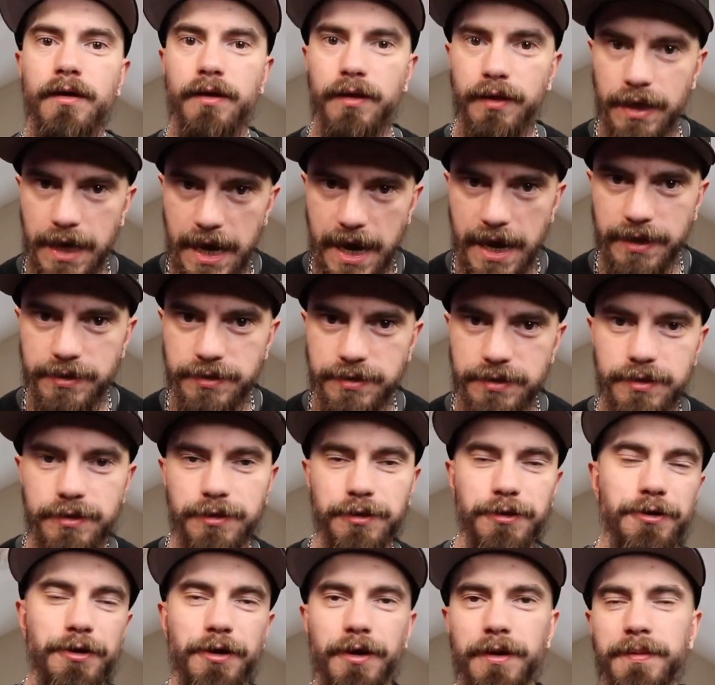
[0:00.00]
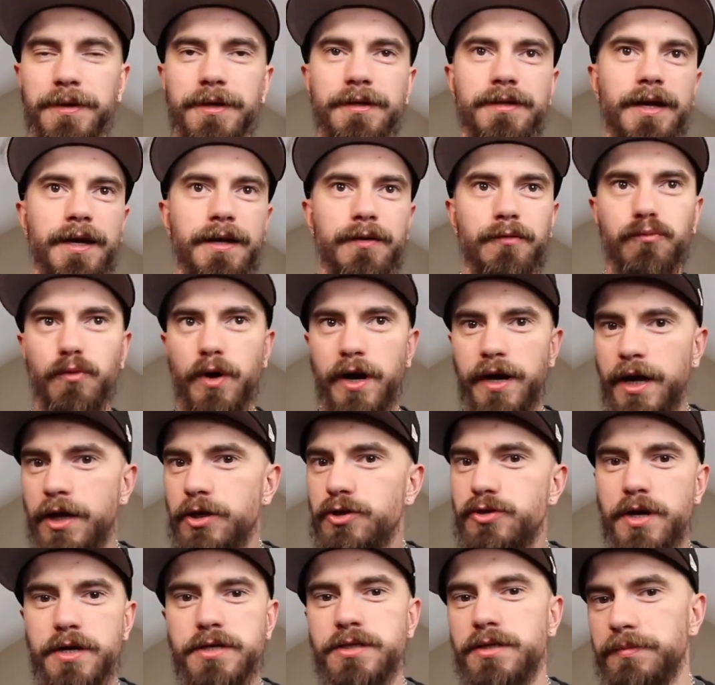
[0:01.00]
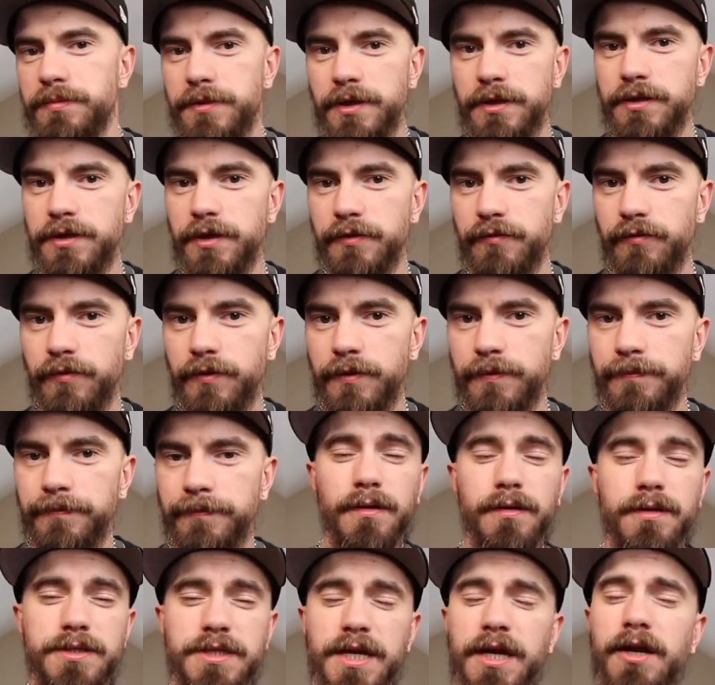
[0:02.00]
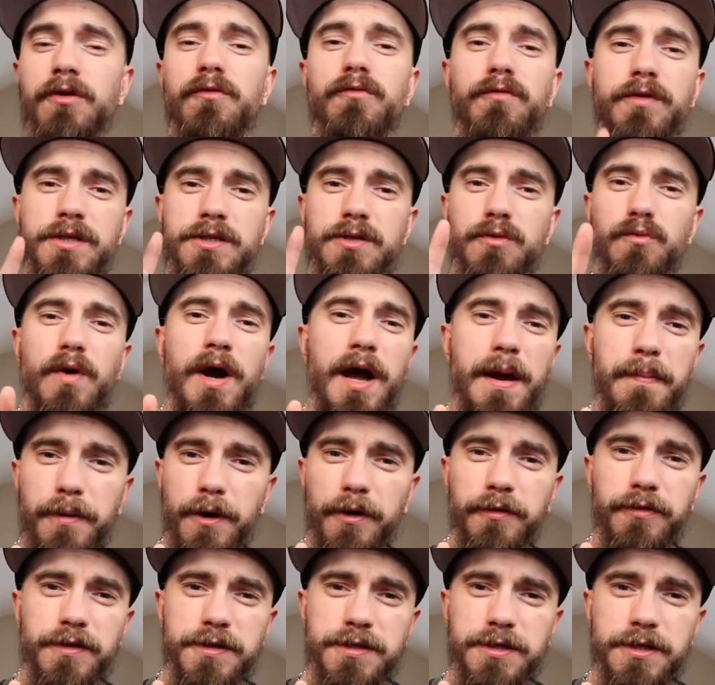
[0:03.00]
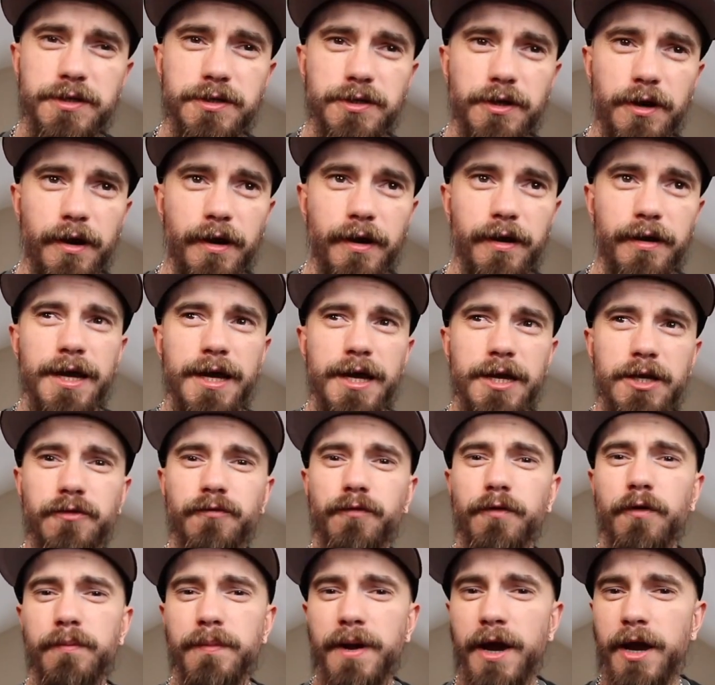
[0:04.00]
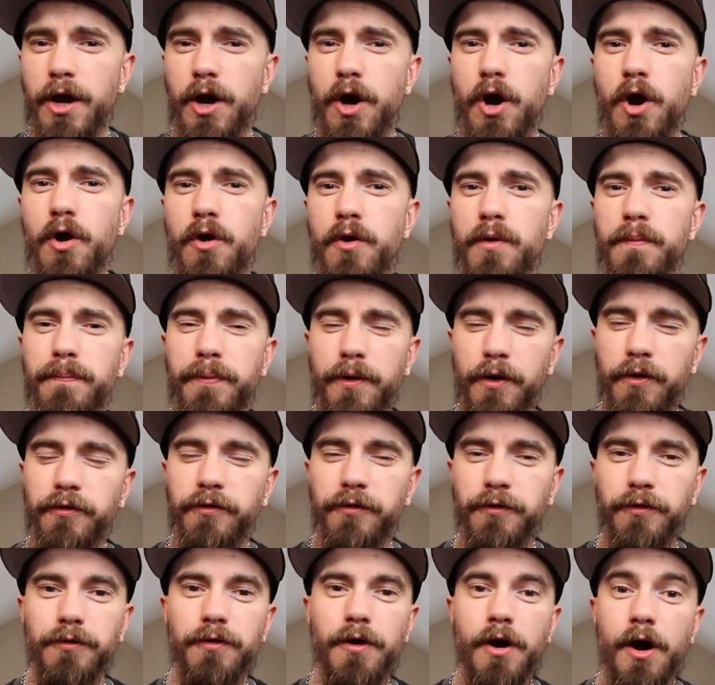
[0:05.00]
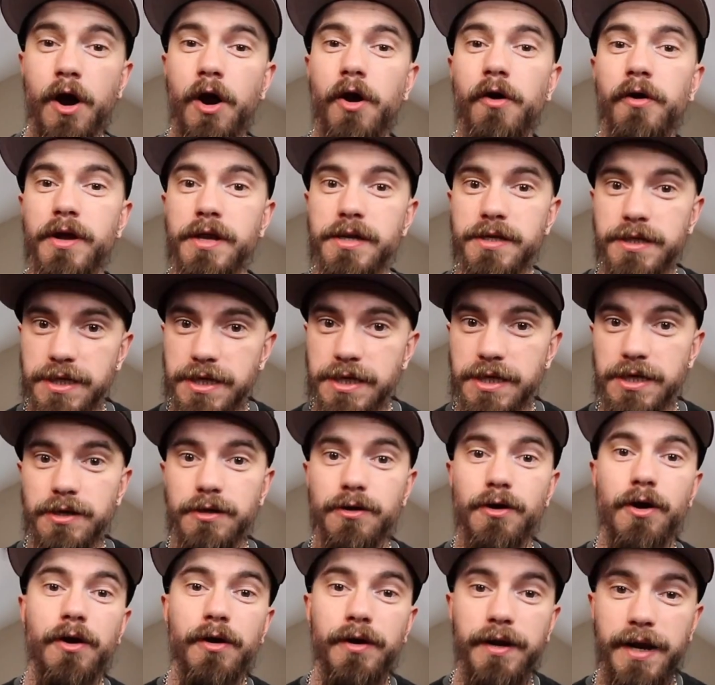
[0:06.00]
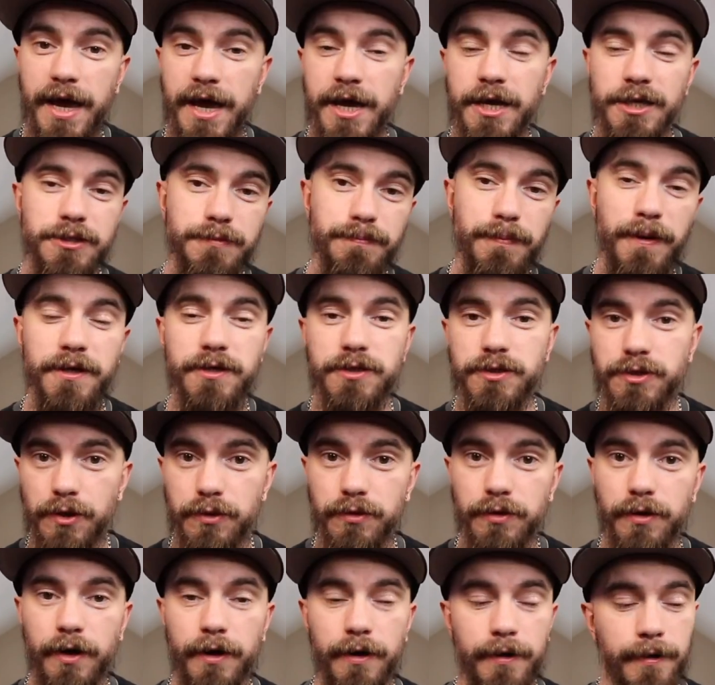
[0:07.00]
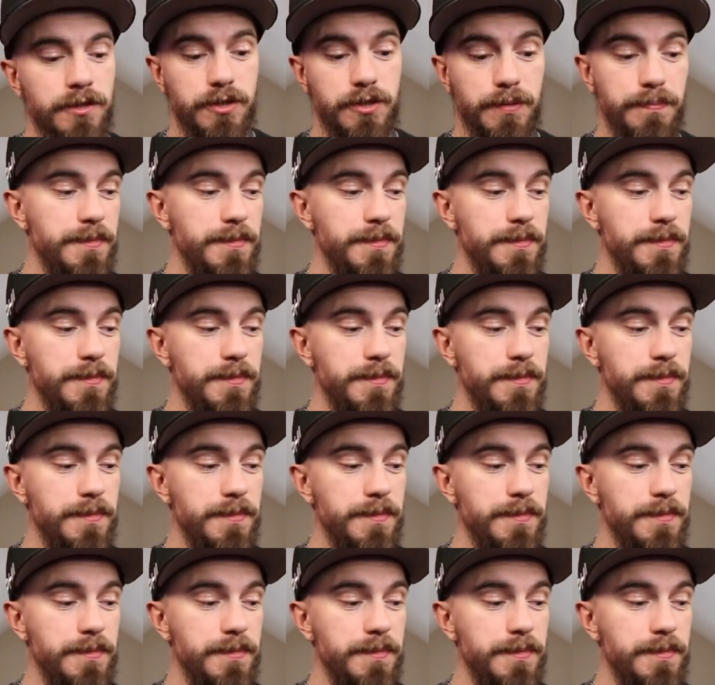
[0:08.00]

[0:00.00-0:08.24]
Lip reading: lots. You know what I mean? Like, why not try something different? Second reason why I bought this guitar is for my own personal R&D on S by Solar.